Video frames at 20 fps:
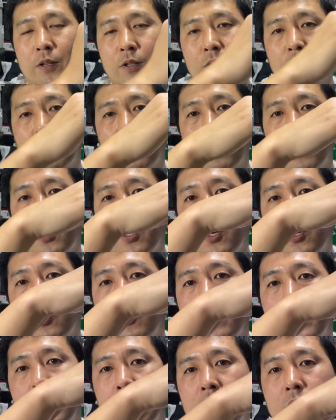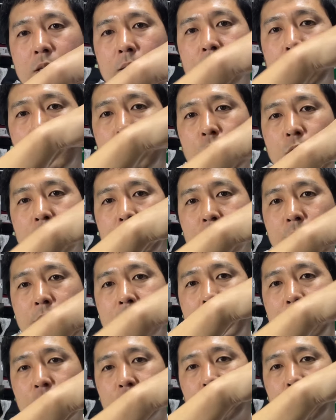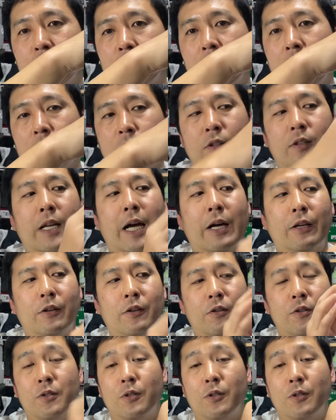So you need something more substantial to lock it down here.